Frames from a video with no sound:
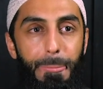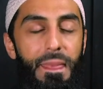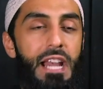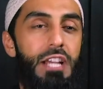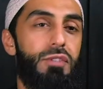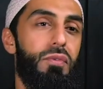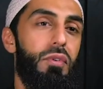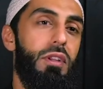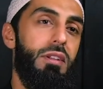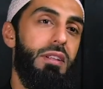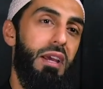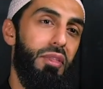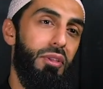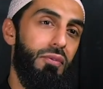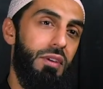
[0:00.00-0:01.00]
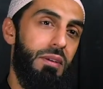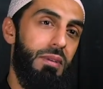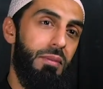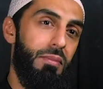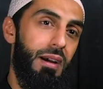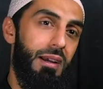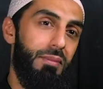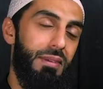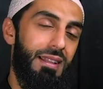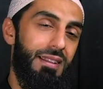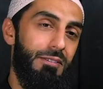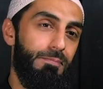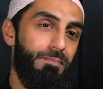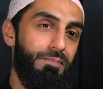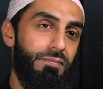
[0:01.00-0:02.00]
As for the death of Imam Ahmed,
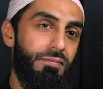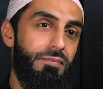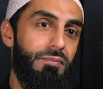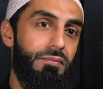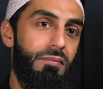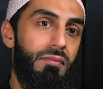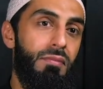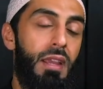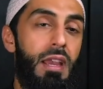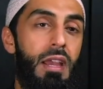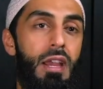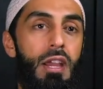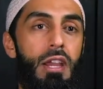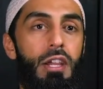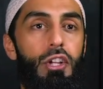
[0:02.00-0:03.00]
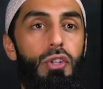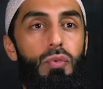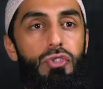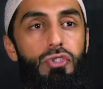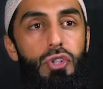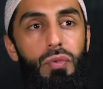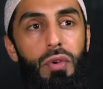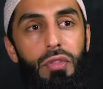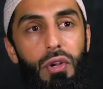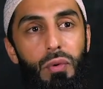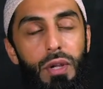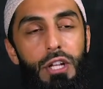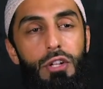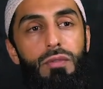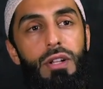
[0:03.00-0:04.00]
it was during the
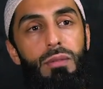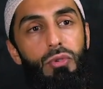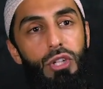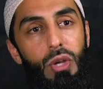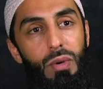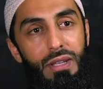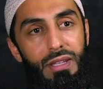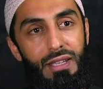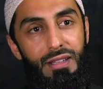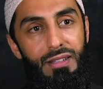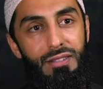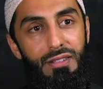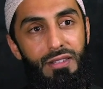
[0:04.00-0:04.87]
reign of Al-Mutawakkil